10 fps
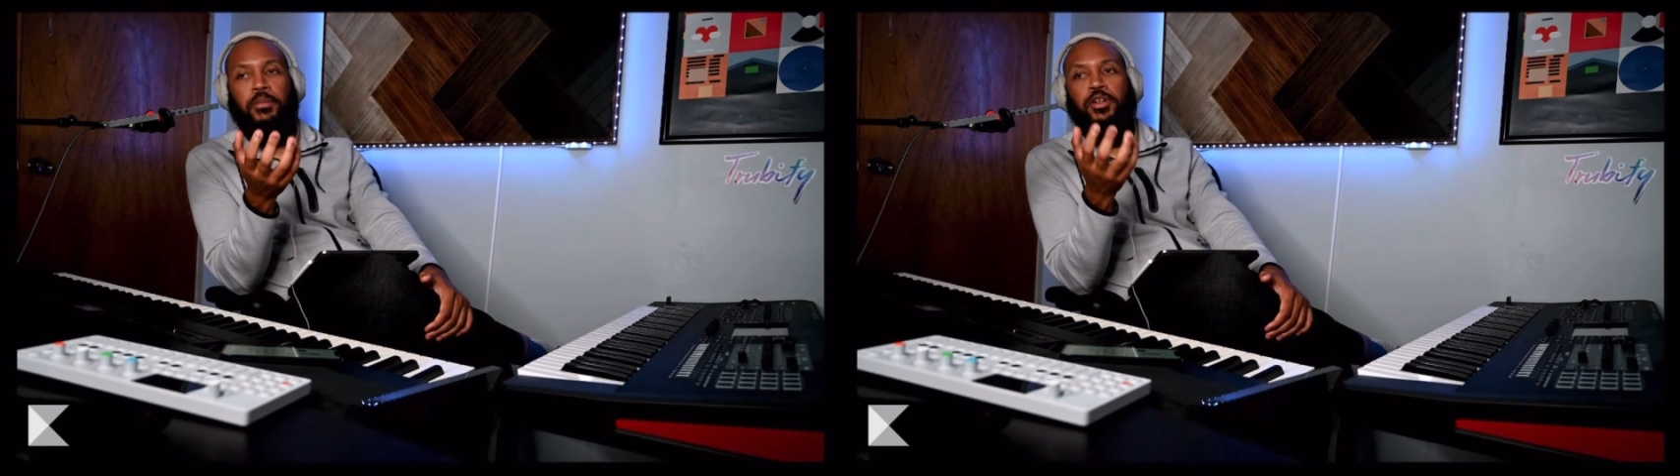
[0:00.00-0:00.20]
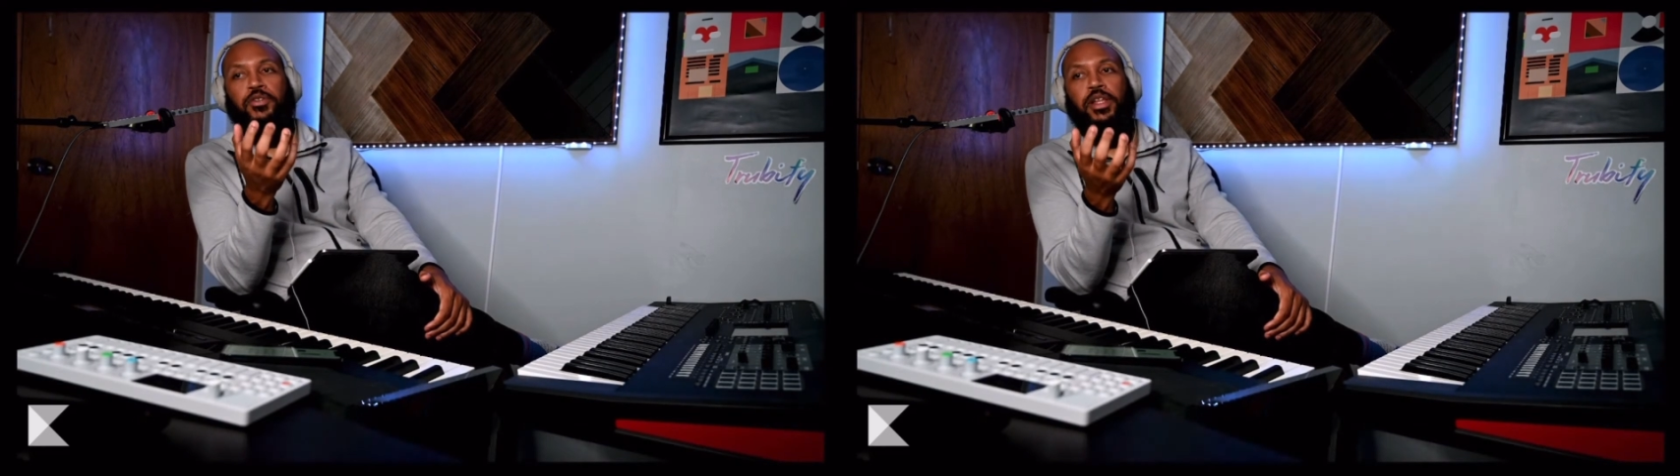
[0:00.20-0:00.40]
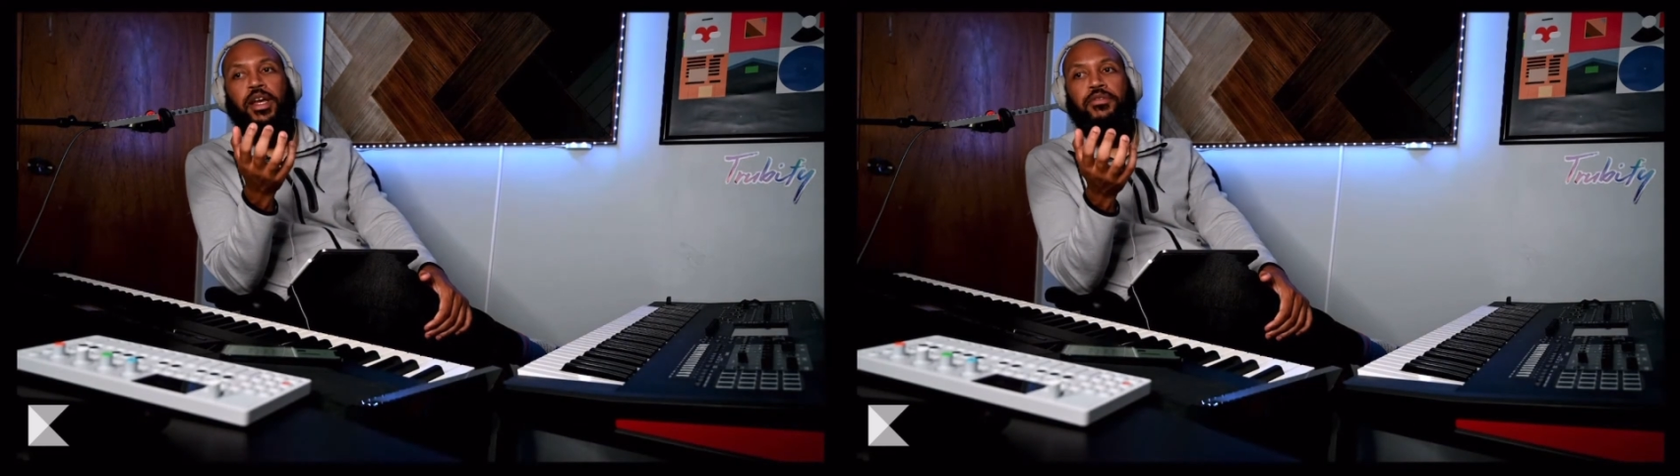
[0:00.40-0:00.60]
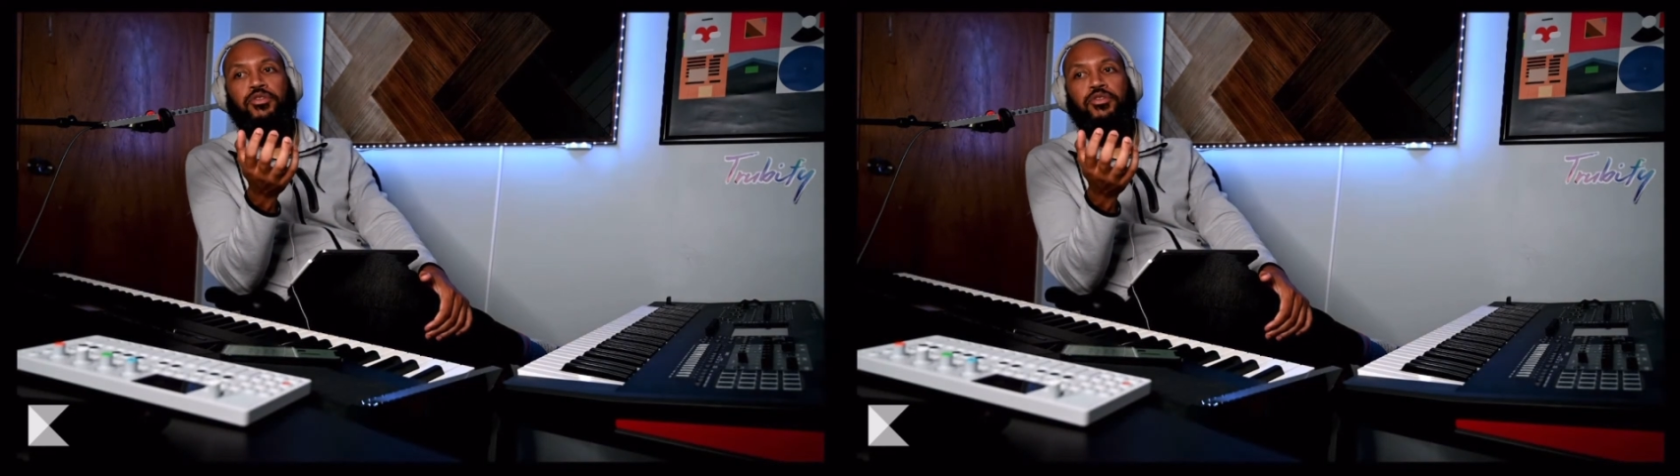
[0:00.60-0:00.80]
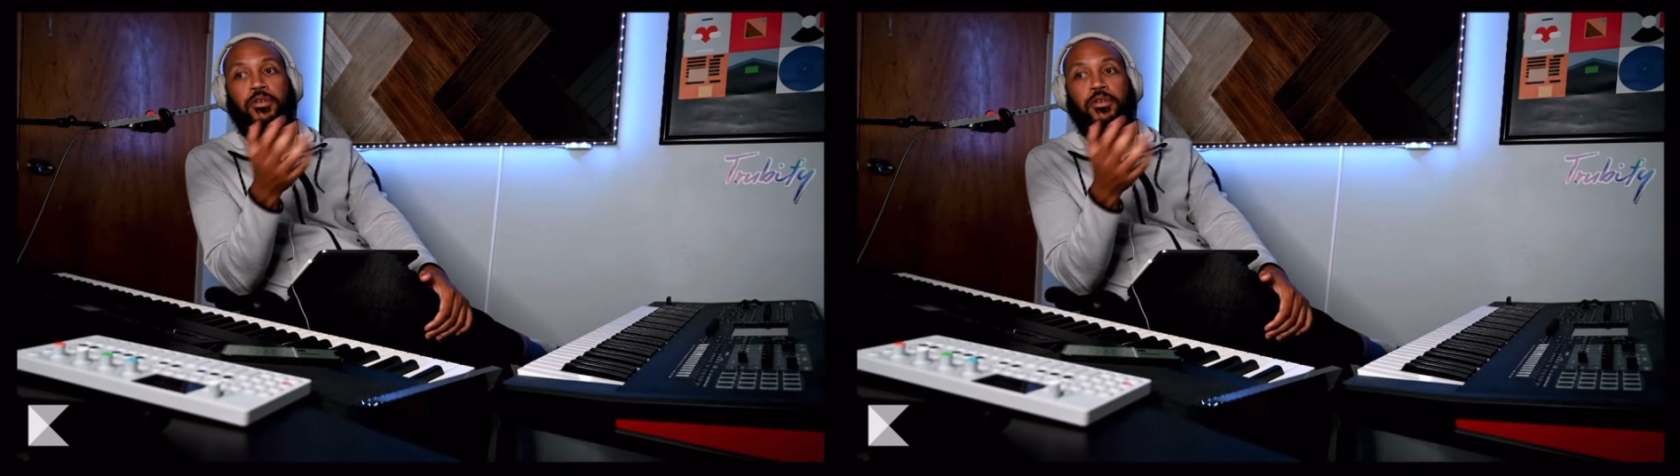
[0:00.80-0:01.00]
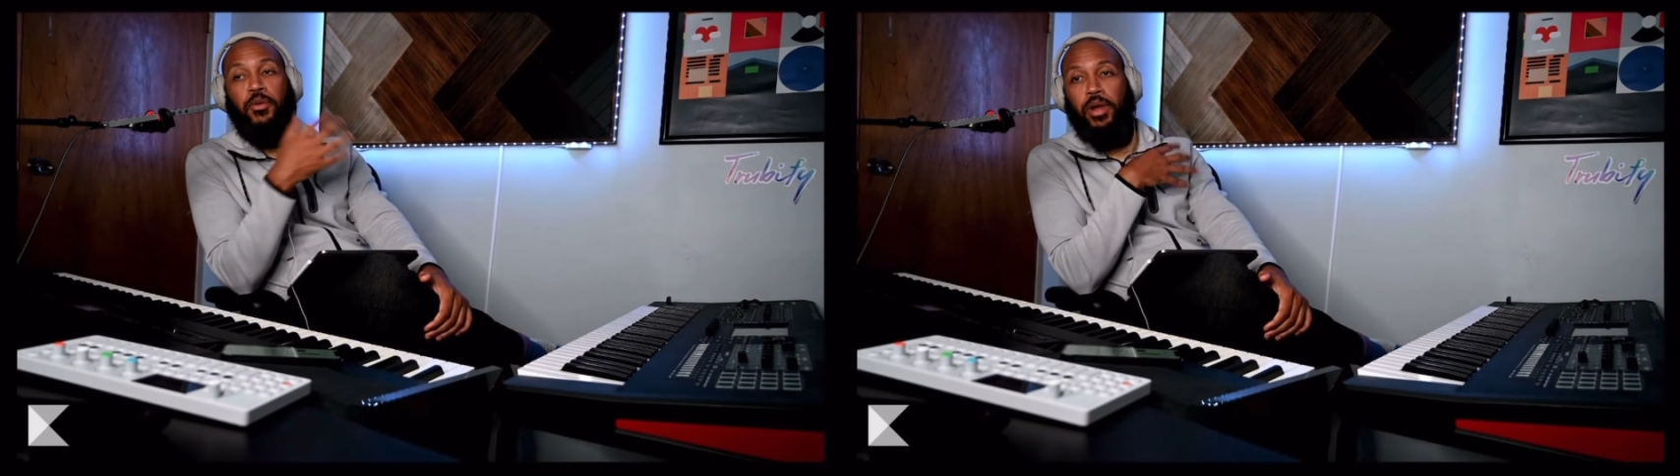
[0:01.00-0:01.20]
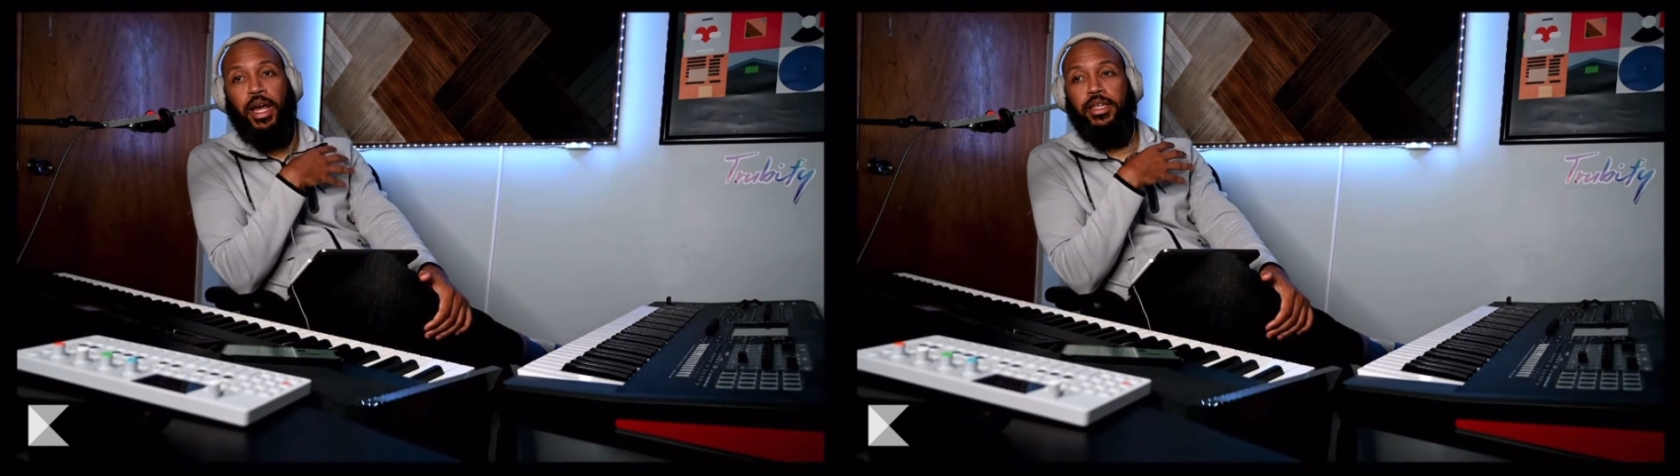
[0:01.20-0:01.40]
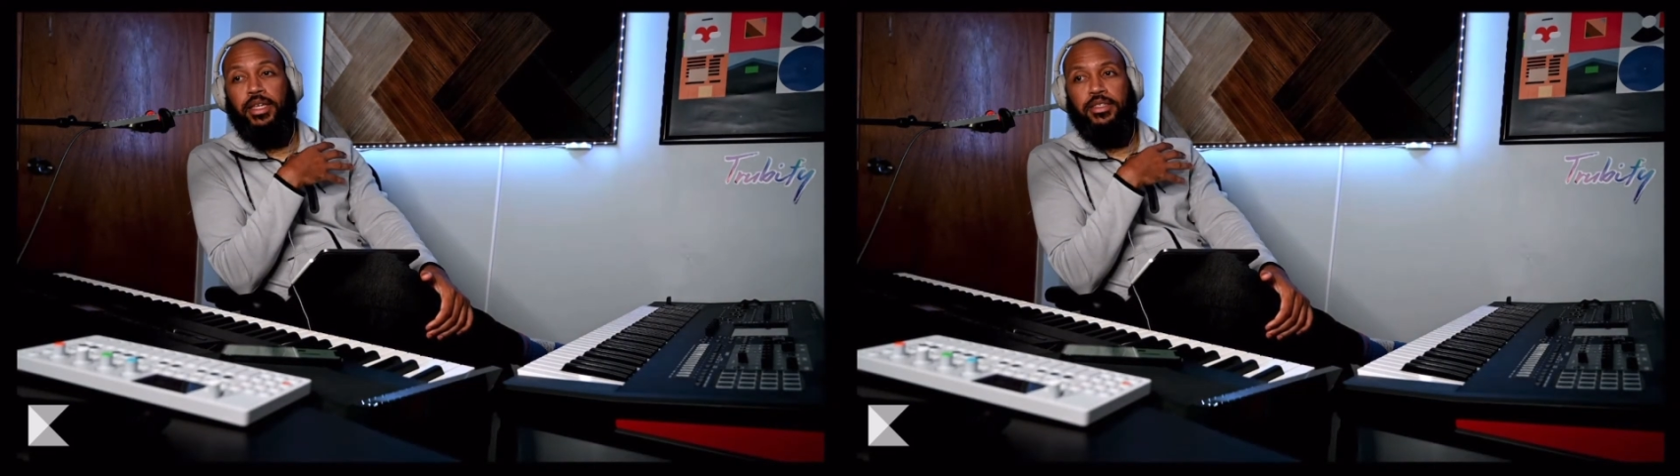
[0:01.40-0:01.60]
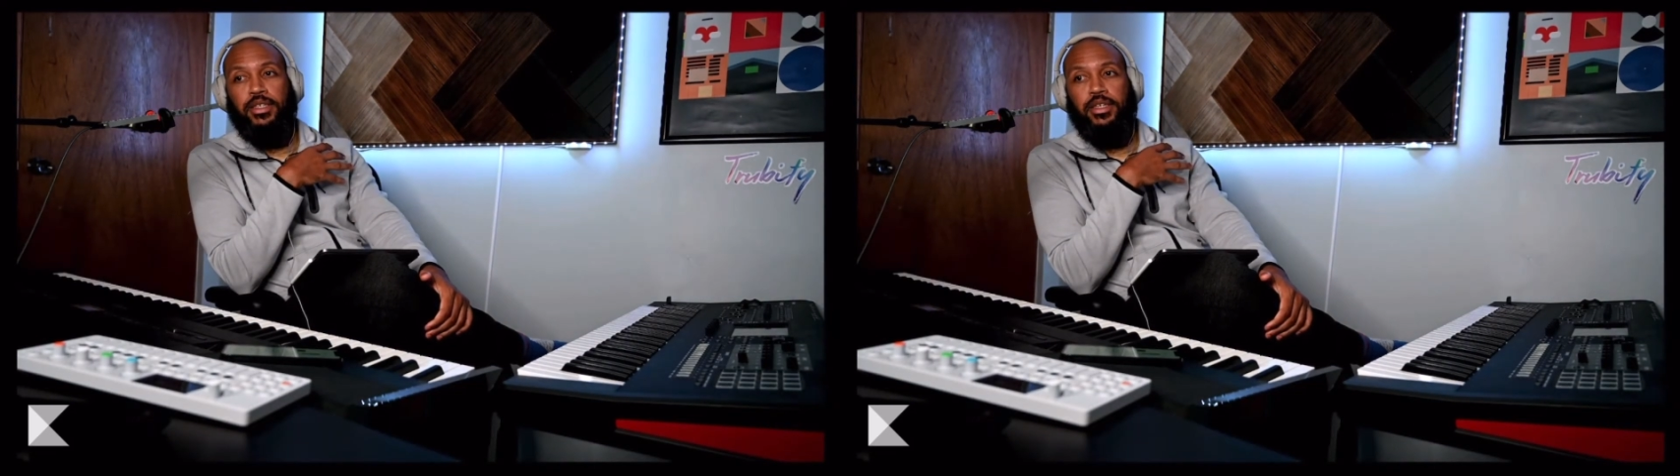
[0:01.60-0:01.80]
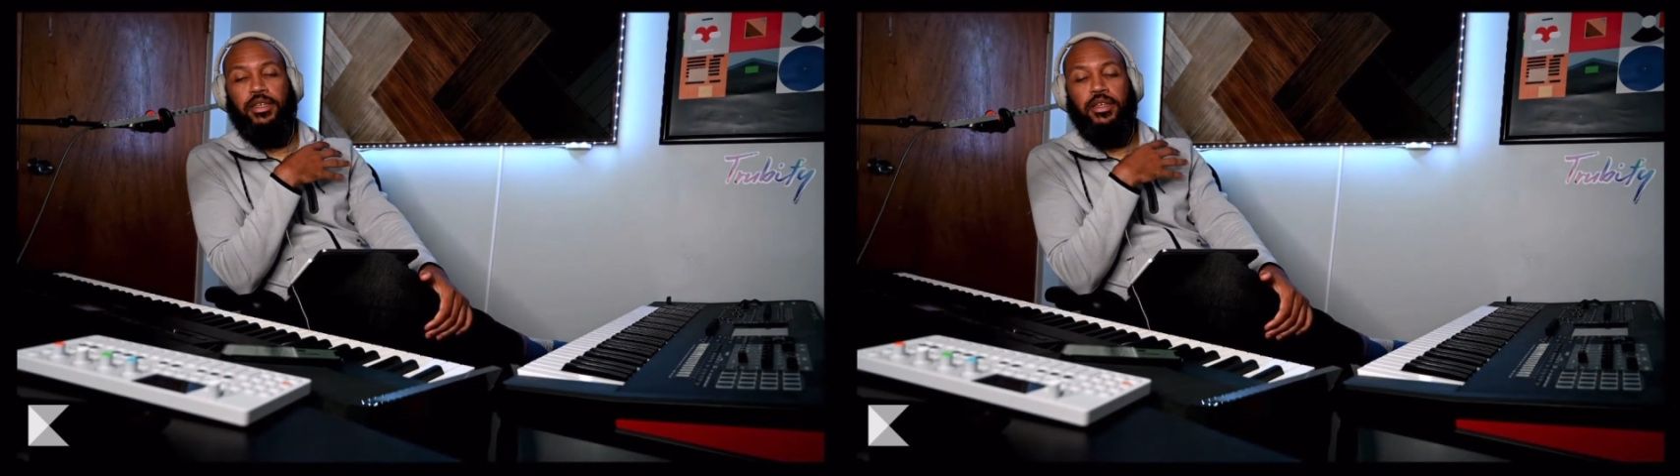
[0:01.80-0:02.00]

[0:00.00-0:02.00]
much for live streaming, from what I can see,